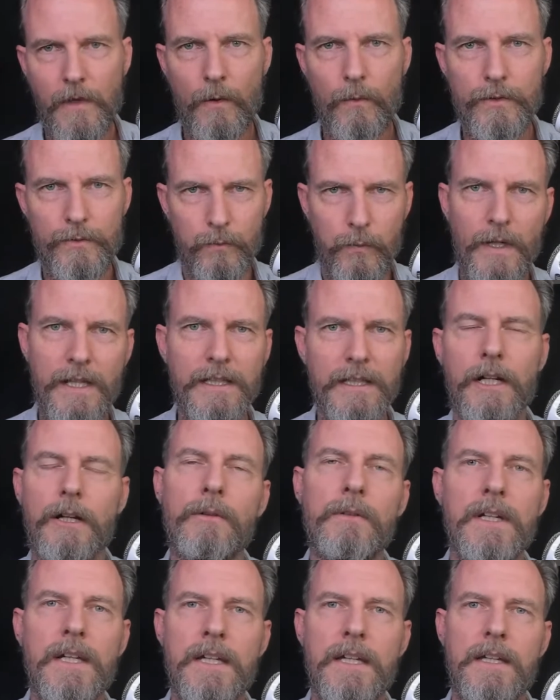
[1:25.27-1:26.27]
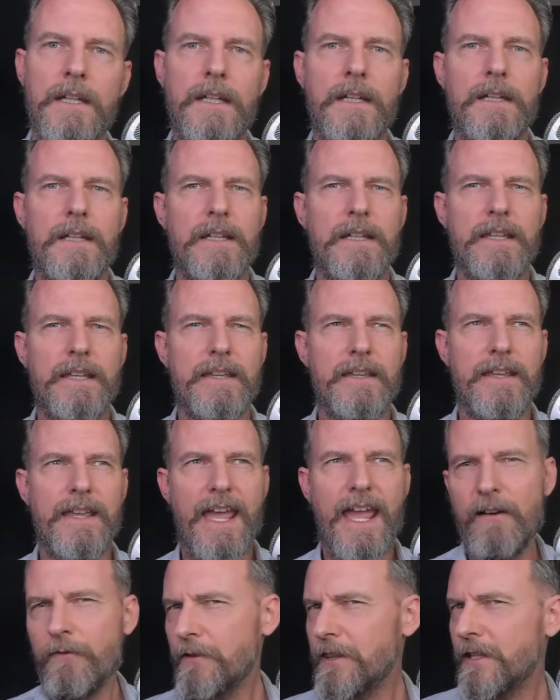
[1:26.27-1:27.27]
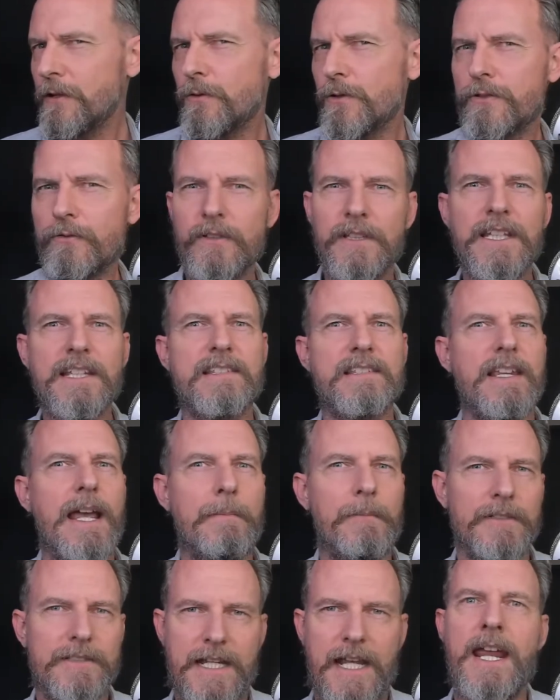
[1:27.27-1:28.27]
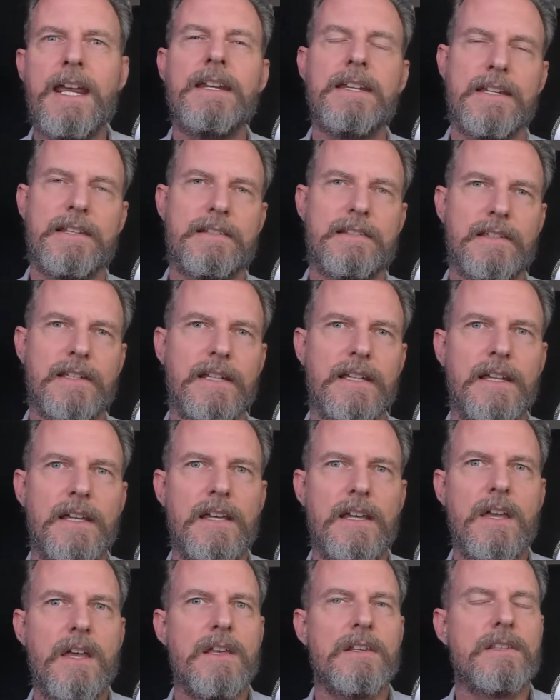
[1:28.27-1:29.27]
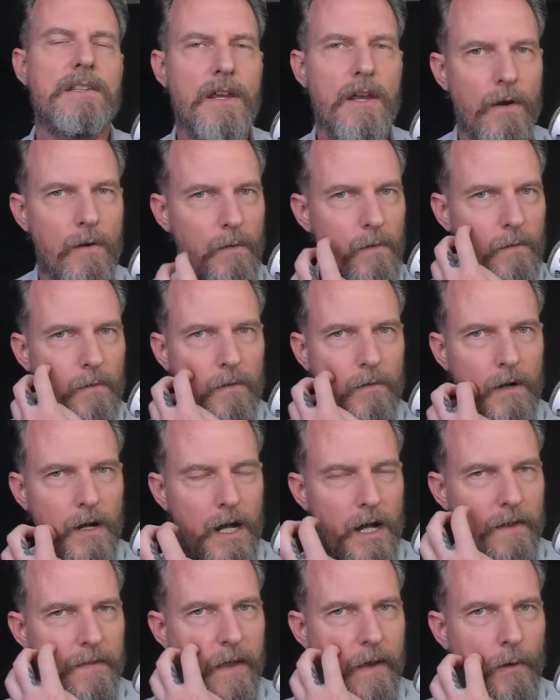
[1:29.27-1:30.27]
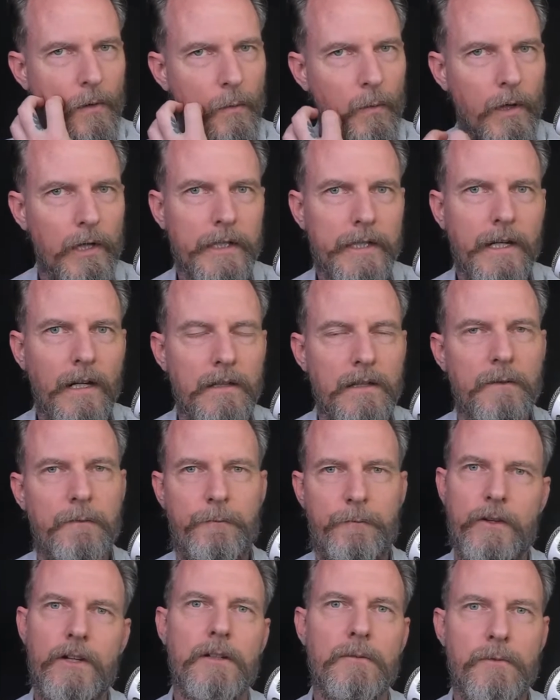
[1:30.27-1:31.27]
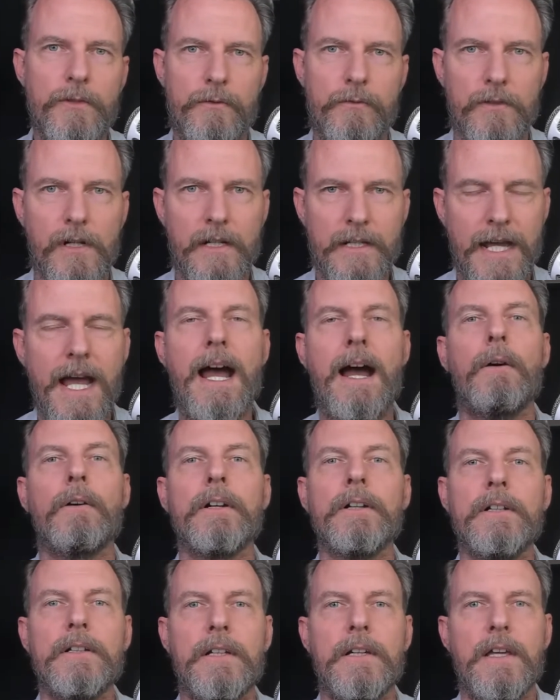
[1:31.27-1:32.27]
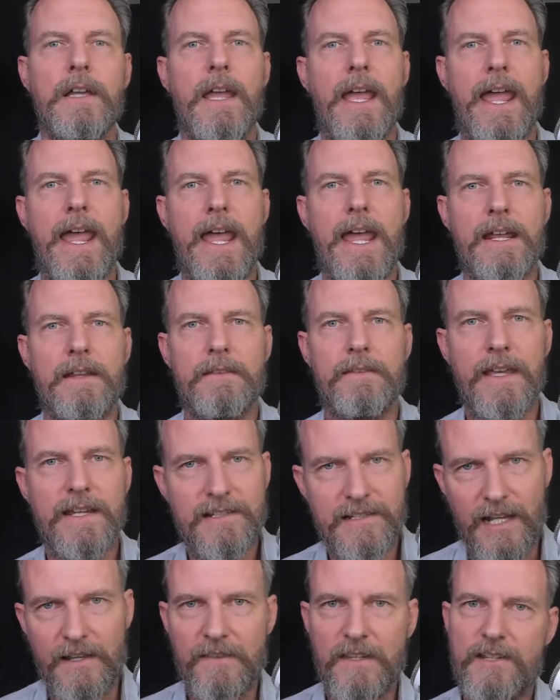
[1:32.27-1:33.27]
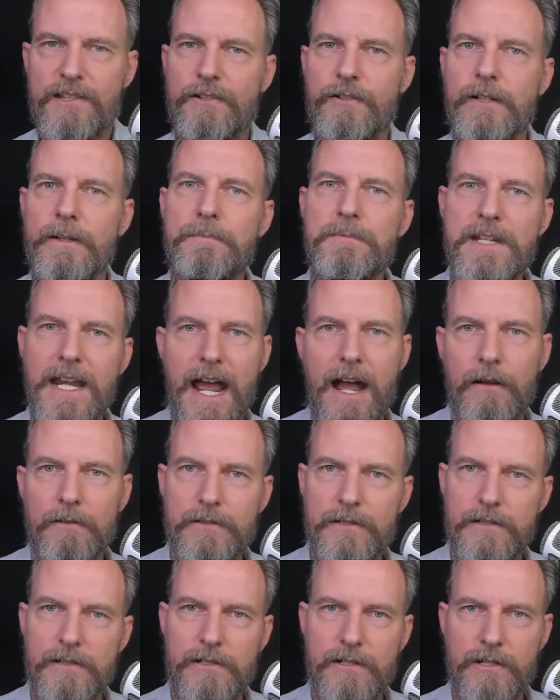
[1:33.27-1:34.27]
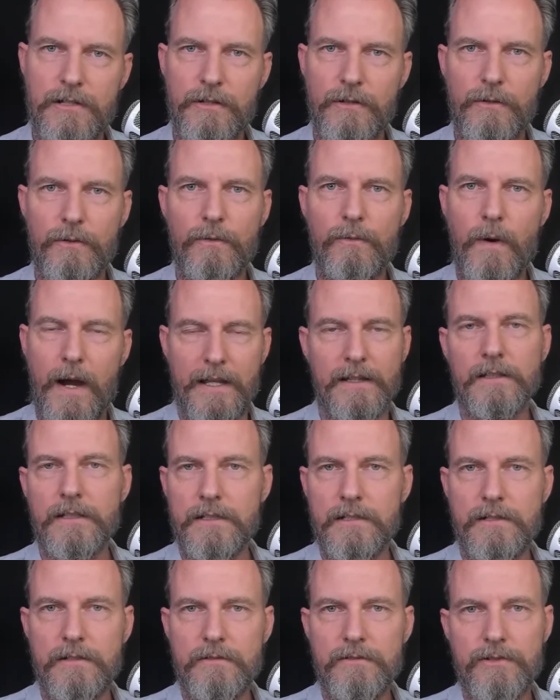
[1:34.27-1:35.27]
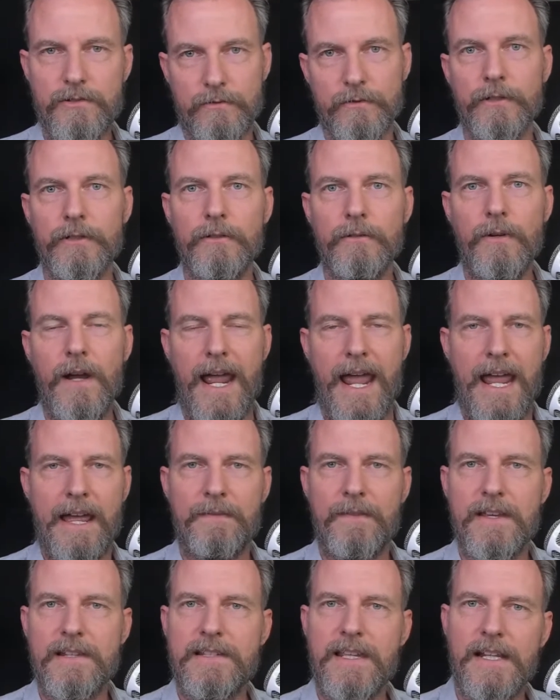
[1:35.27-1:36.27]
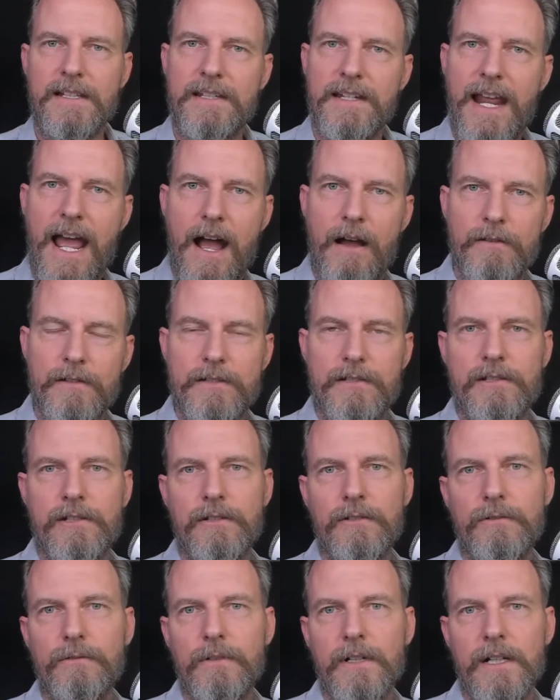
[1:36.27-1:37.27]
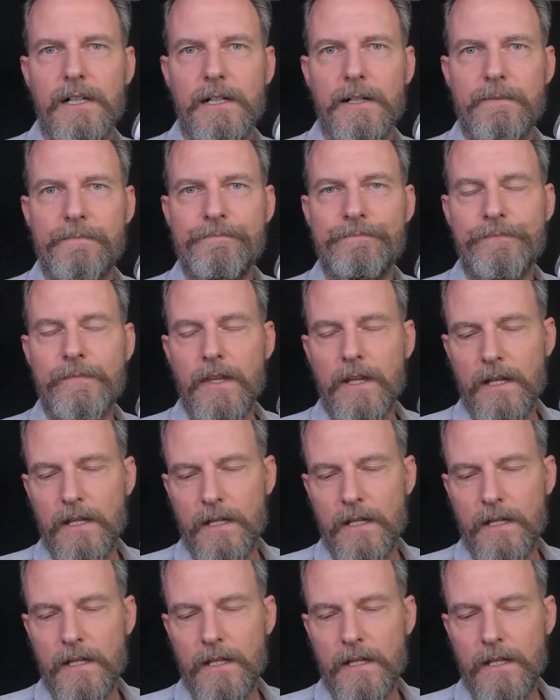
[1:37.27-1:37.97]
With Willow, everything was released simultaneously. So they were working on the film with Ron Howard, and they sent the script out to Wayland Drew, and they sent it out to